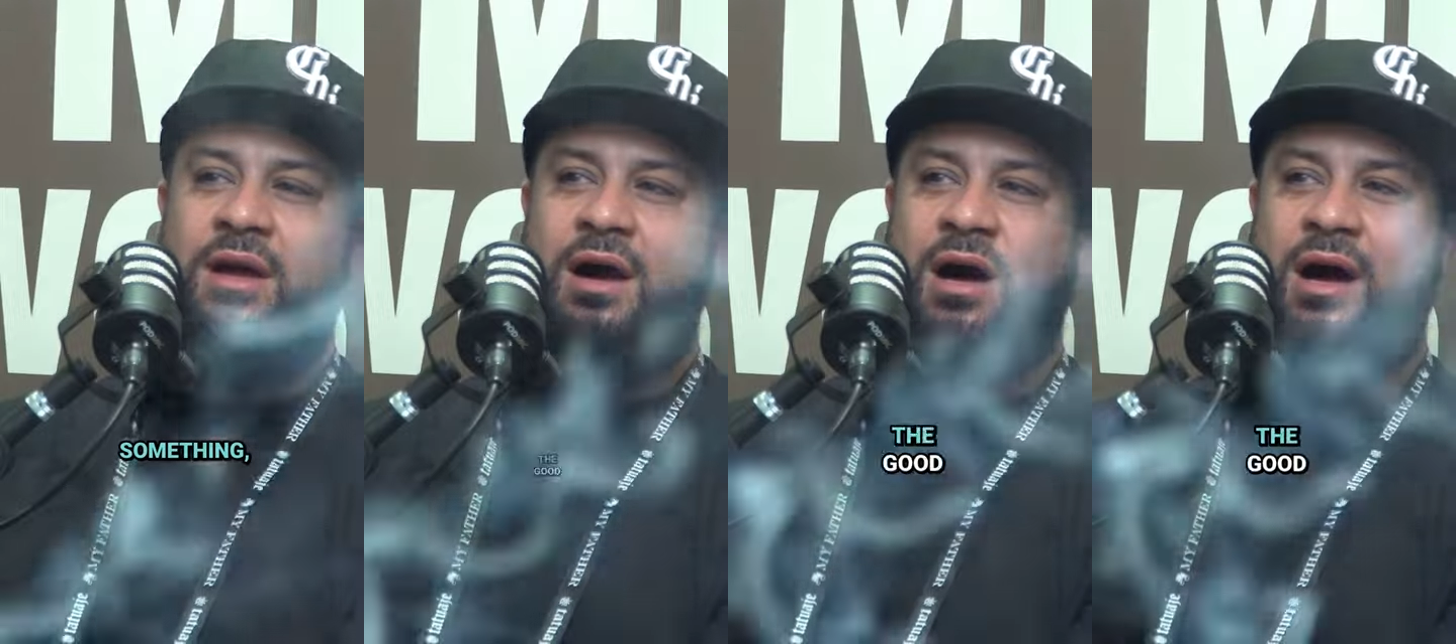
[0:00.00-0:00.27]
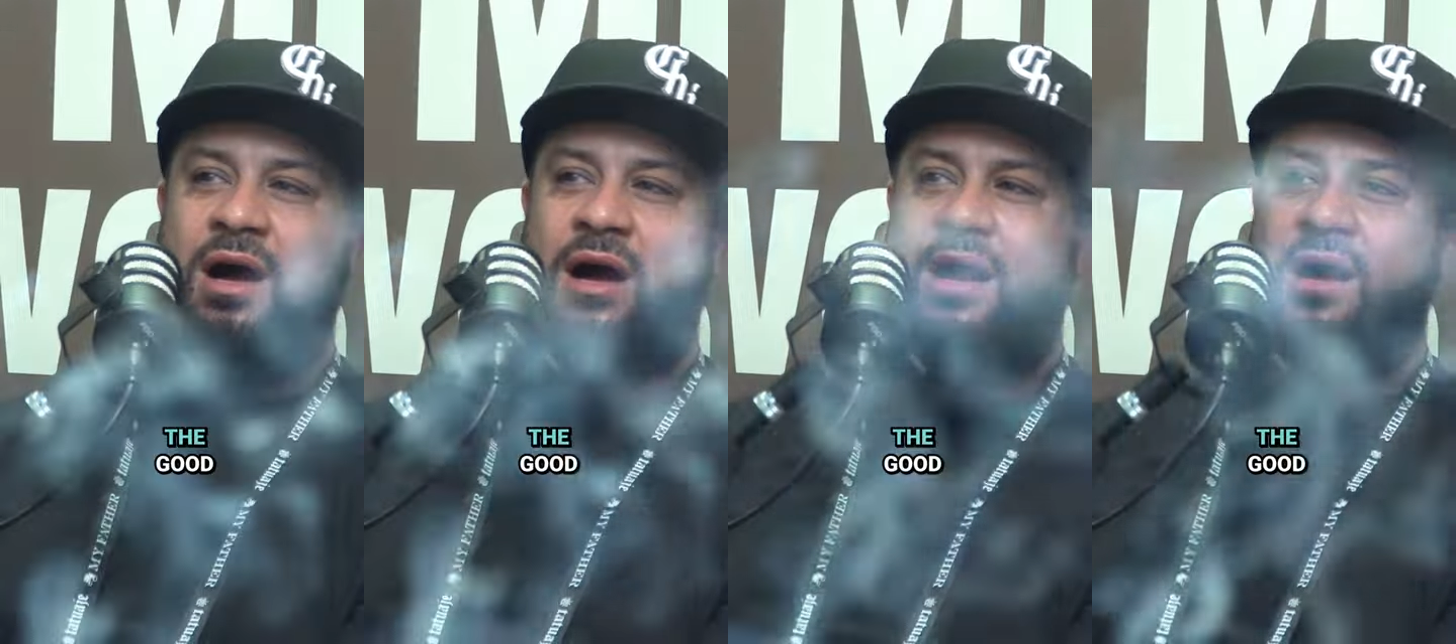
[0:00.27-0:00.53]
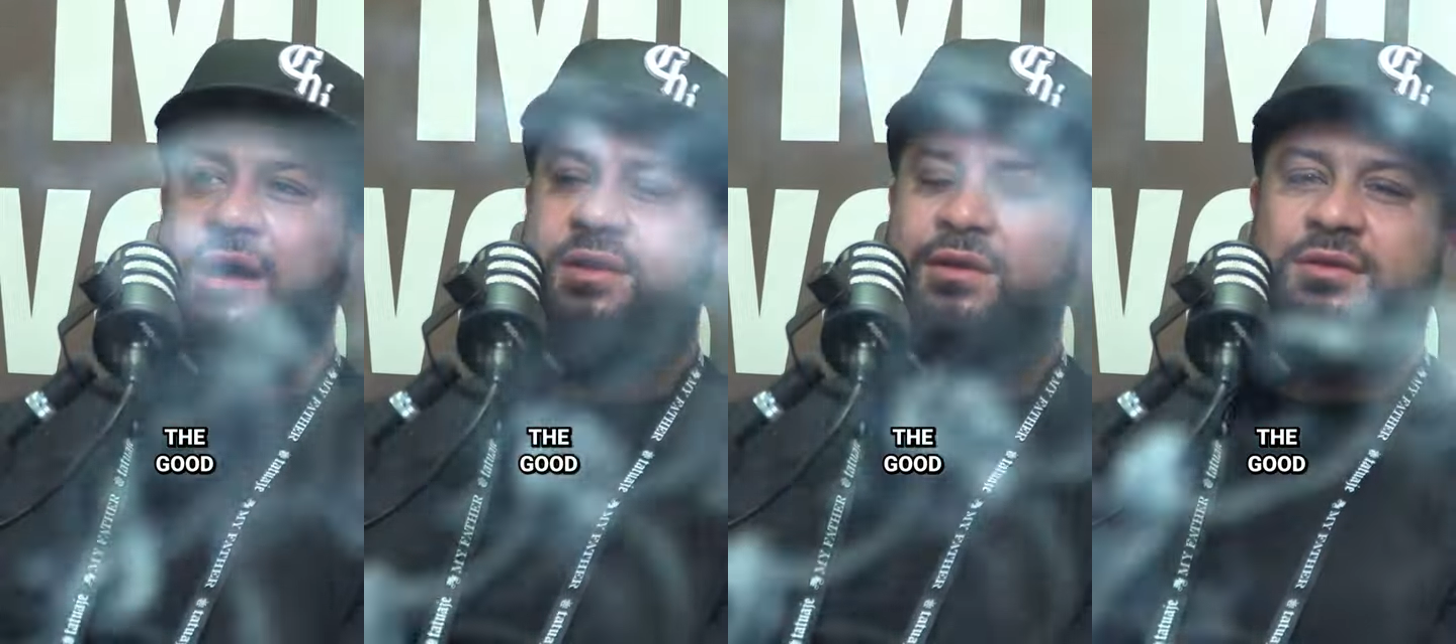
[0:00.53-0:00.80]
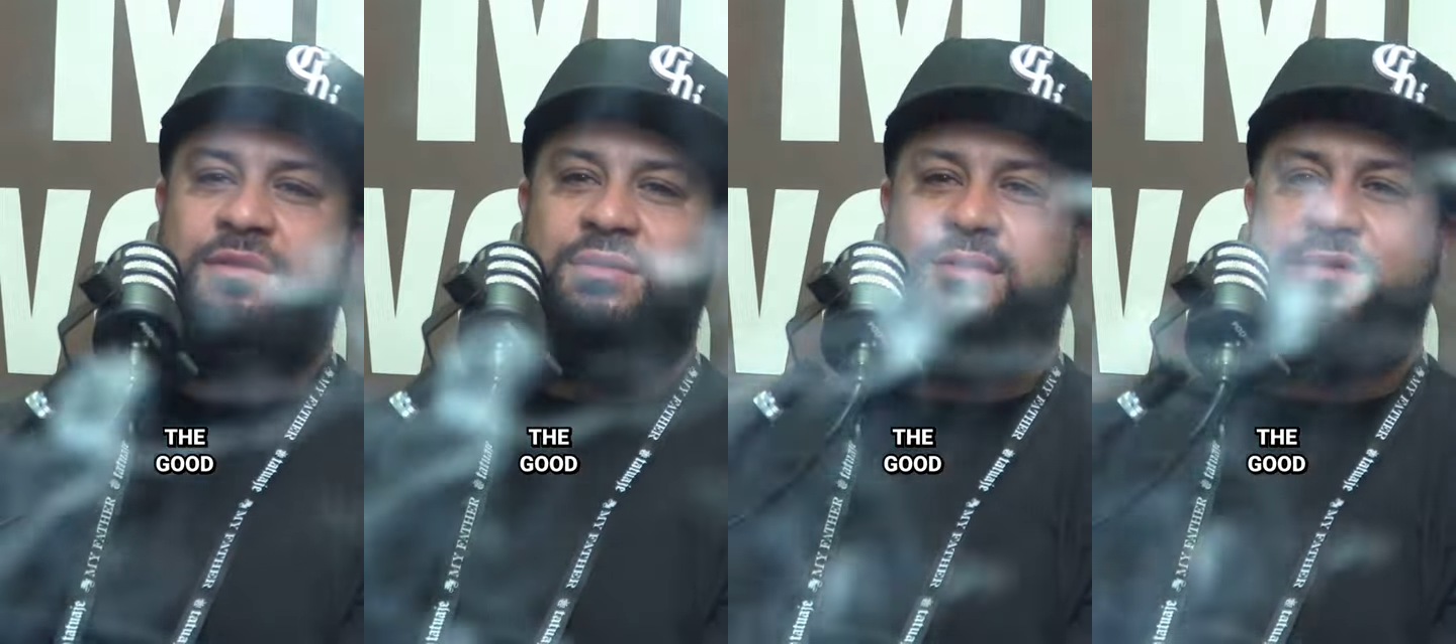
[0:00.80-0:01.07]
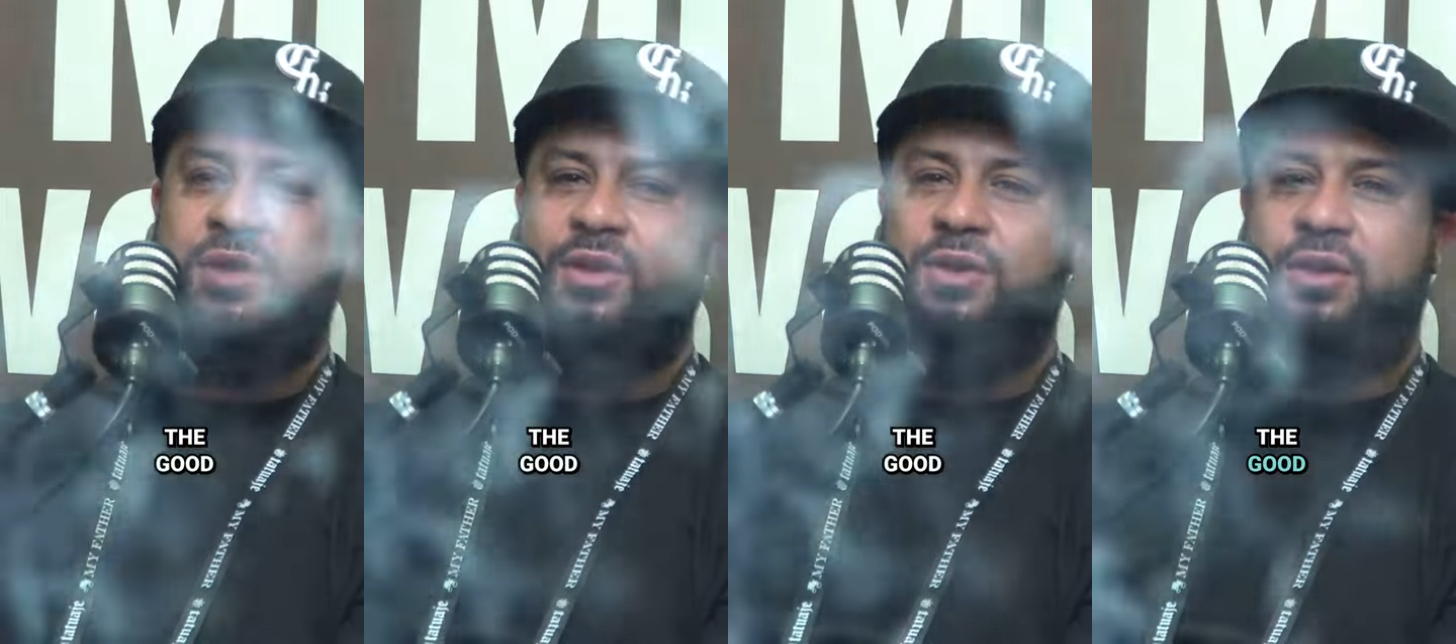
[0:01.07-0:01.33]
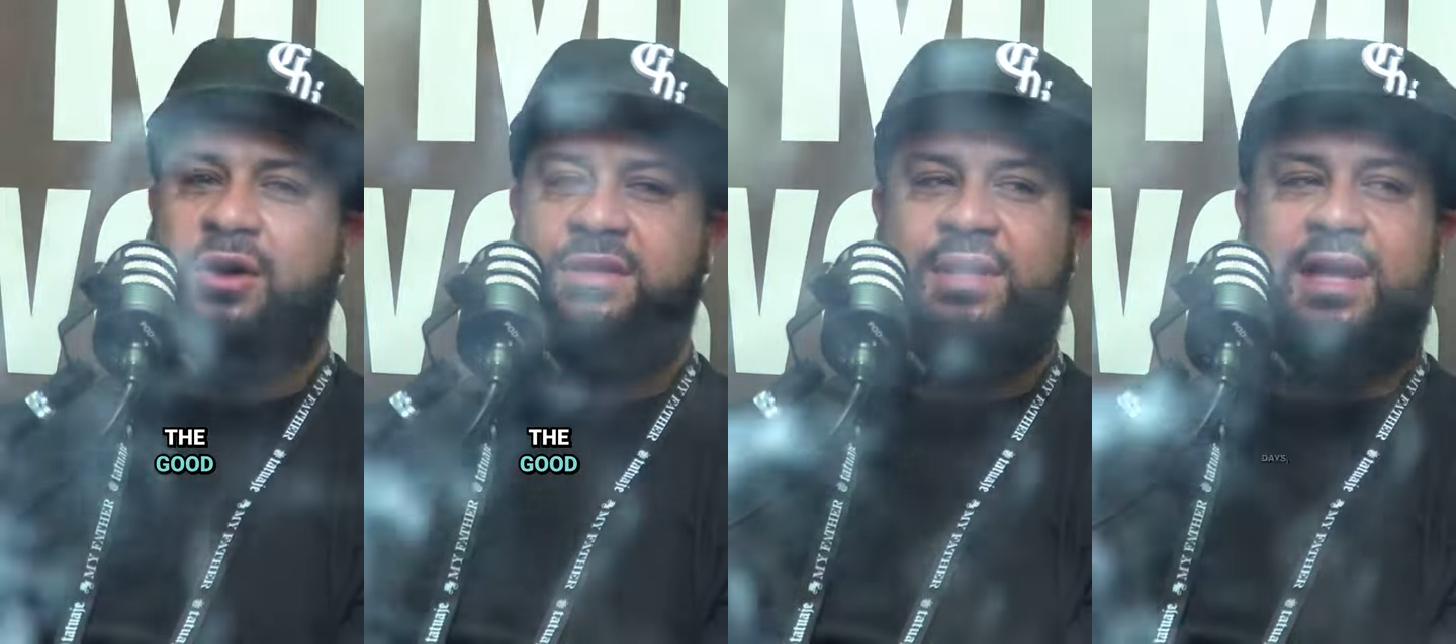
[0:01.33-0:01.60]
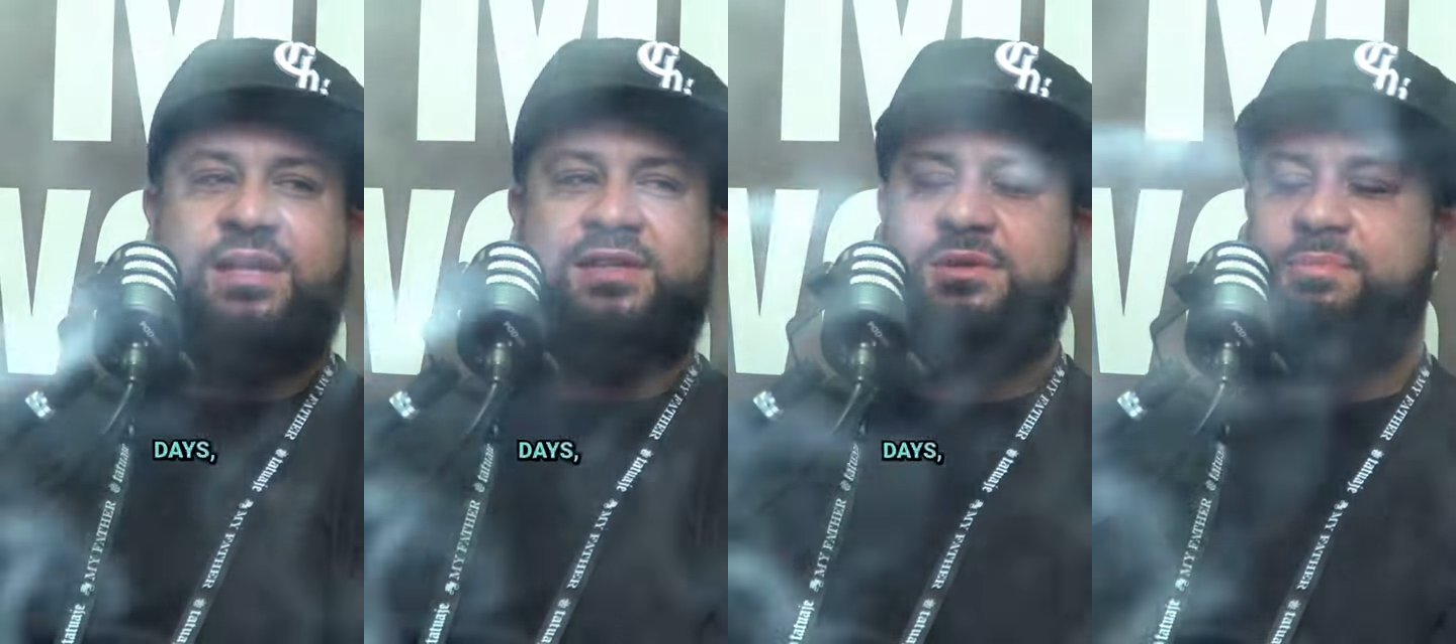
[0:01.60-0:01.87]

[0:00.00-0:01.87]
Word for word: uh, the good days,